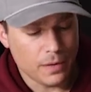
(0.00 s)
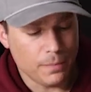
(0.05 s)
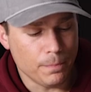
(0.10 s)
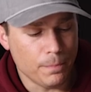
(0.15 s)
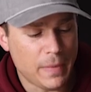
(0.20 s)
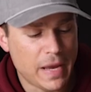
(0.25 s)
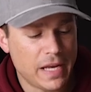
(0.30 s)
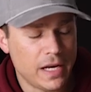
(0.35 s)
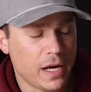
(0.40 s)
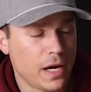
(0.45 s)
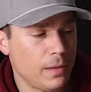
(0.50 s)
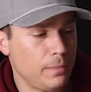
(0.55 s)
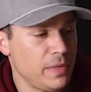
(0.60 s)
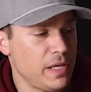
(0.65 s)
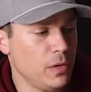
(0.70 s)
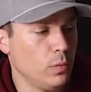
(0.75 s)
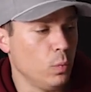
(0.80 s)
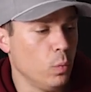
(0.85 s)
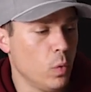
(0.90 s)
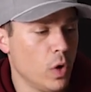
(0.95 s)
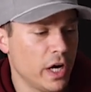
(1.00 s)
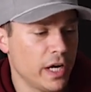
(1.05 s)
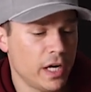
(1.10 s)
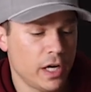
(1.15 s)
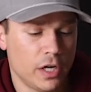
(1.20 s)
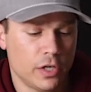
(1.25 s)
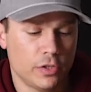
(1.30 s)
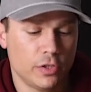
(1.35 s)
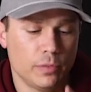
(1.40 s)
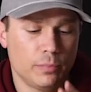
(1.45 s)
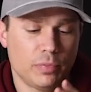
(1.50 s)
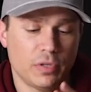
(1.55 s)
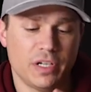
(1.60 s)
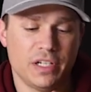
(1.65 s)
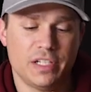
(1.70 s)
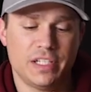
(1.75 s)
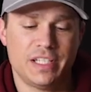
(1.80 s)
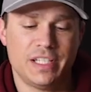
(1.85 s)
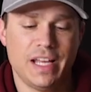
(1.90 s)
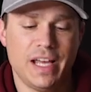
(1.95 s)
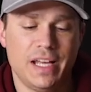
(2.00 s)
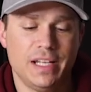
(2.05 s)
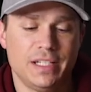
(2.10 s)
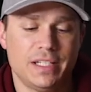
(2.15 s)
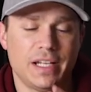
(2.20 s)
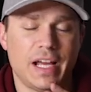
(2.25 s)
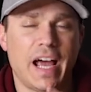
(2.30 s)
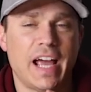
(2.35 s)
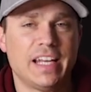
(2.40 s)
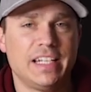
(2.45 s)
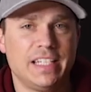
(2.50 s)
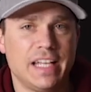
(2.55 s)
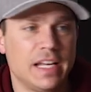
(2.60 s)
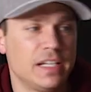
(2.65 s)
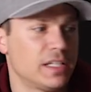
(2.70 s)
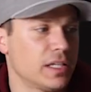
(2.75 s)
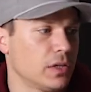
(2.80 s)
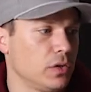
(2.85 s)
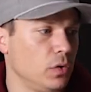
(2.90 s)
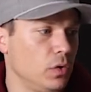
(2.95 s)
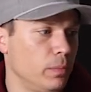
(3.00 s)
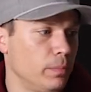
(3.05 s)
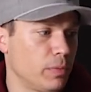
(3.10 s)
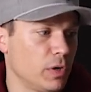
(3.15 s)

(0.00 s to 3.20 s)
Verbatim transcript: may not be 100% identical,